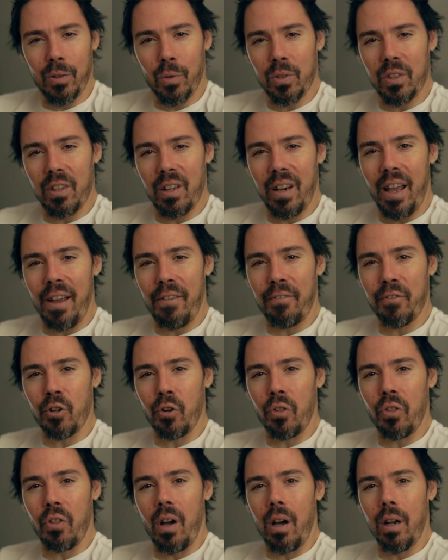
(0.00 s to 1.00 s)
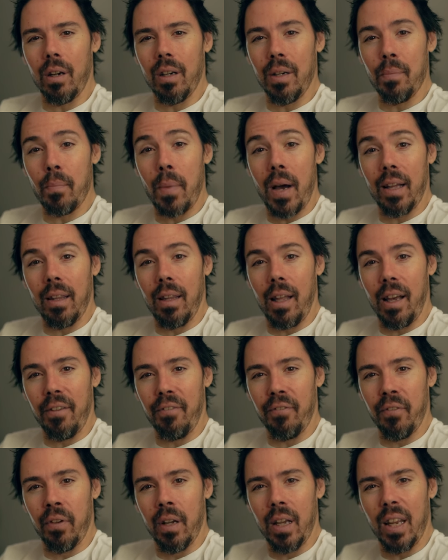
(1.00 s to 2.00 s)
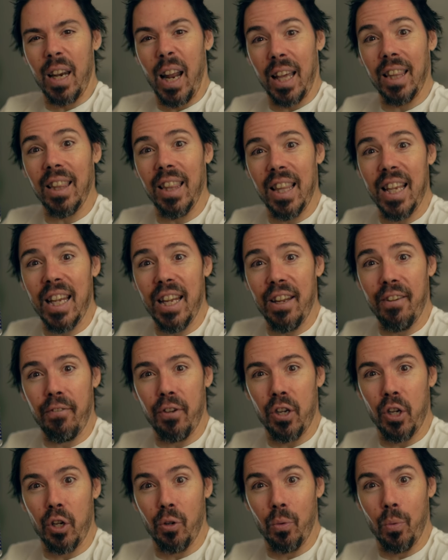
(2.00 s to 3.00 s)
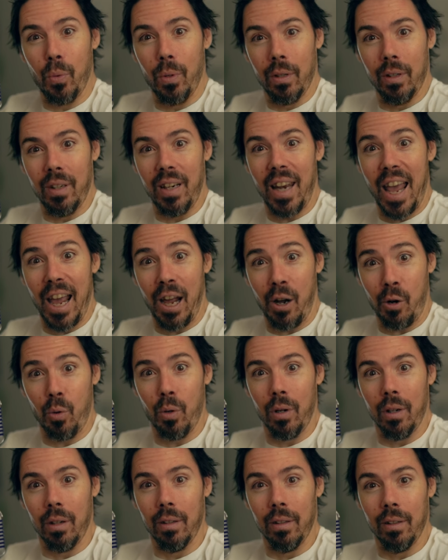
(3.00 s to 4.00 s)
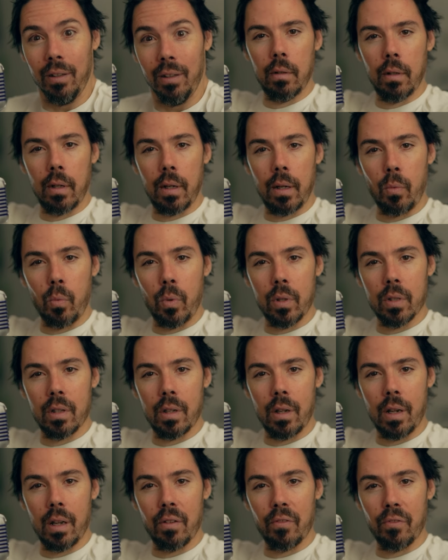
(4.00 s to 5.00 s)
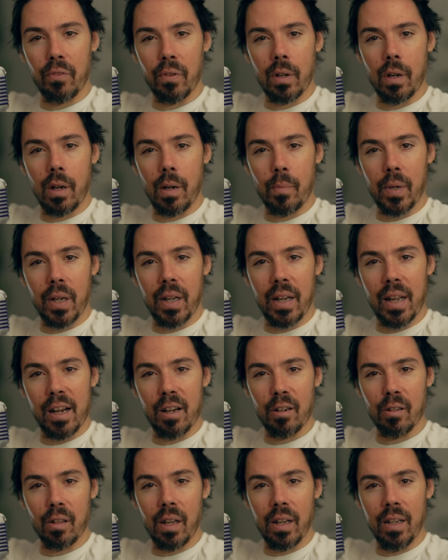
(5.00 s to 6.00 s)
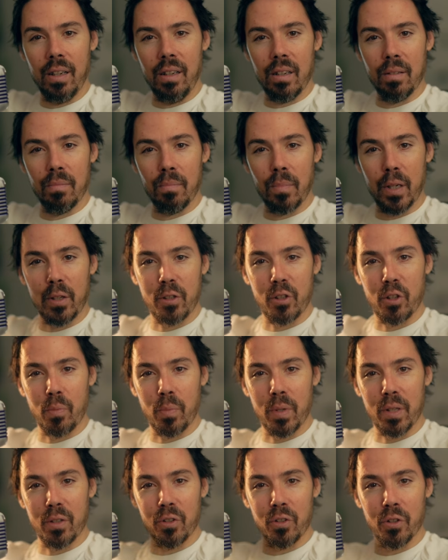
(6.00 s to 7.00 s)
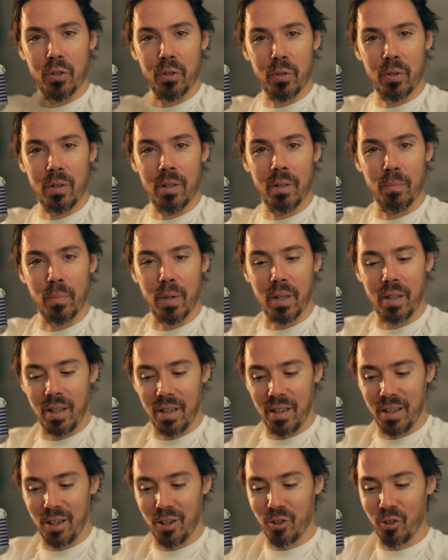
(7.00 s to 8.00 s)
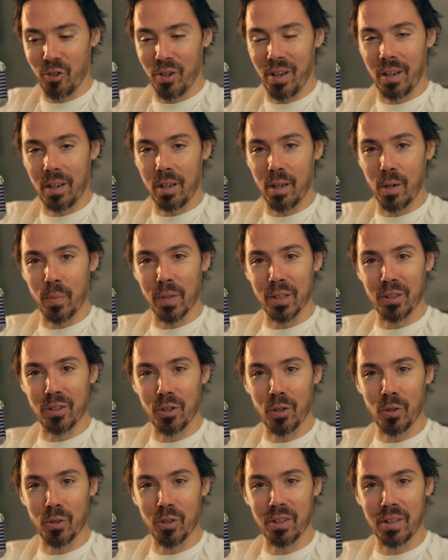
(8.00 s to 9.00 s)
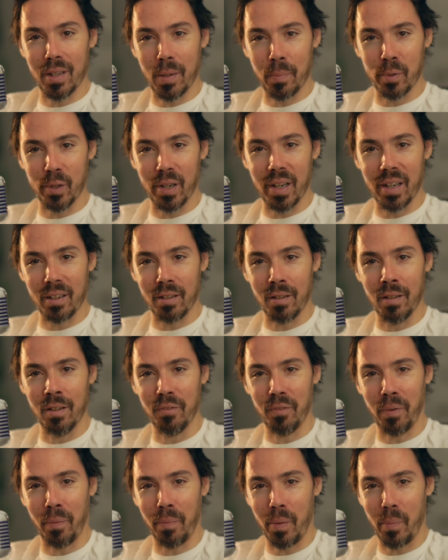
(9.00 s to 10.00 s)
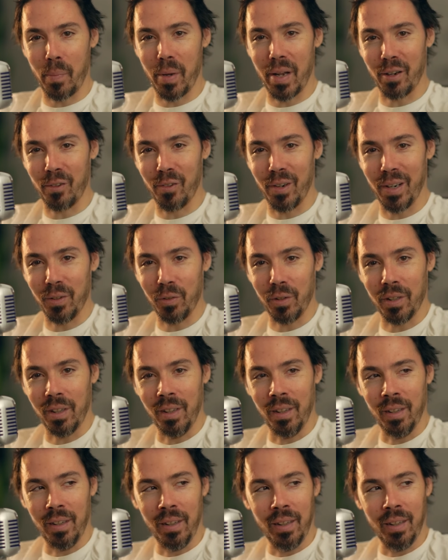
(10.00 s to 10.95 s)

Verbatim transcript: so it's an afterthought in my life, and I leave you now. I once again forgot my hair light. I should be sued by the industry. I could have been so separated from the background.